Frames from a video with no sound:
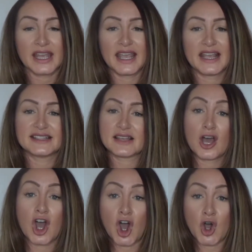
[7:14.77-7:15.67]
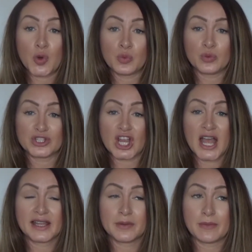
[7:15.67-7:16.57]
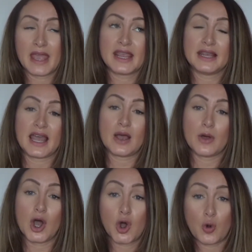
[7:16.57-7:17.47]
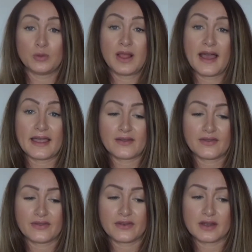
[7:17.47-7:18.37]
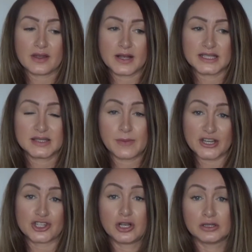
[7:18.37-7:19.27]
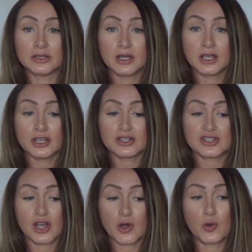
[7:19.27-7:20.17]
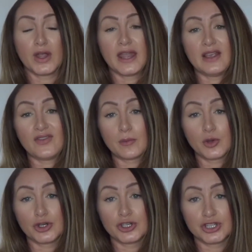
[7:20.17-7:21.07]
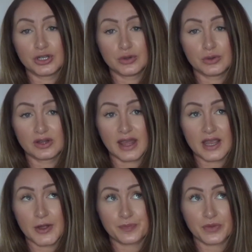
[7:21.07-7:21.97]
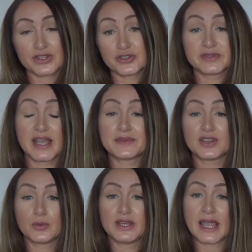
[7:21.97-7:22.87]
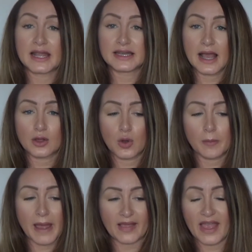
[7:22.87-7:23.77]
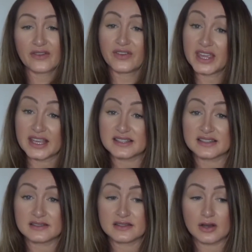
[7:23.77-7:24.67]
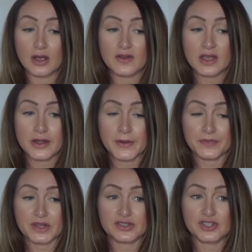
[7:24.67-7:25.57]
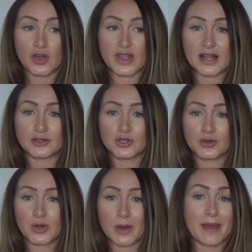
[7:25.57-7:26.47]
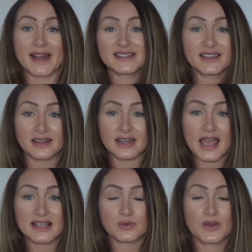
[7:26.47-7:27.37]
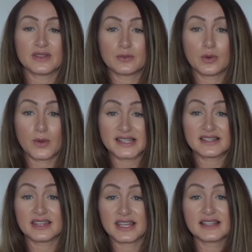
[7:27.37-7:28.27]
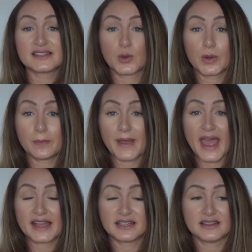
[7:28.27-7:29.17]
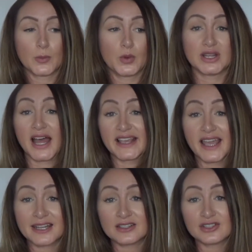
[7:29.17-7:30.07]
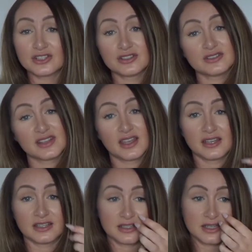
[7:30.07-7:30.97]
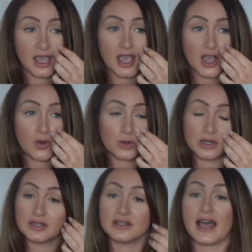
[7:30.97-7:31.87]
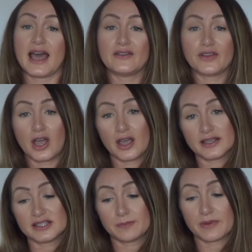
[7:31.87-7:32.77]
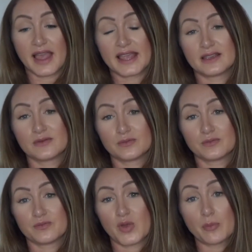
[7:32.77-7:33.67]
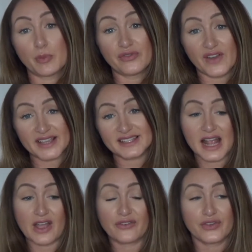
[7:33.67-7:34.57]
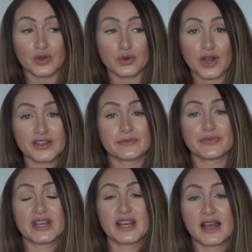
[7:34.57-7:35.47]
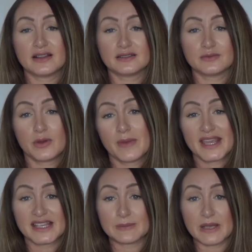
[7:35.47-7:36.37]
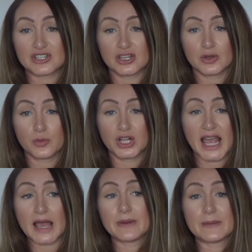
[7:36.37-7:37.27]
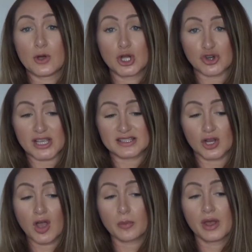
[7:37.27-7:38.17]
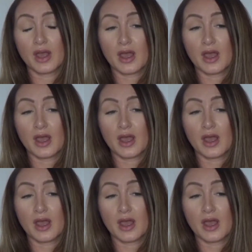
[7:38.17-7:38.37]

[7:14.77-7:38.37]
is at home, we try and make our home life special. So if I'm going to do, like, sometimes at the weekend I'll go and buy like fajitas and stuff. So then I'll do a Mexican night, so when we'll wait till the kids go in bed and then we'll light candles and we'll have like a buffet style food or something, and we'll make it special and we'll get a bit more dressed up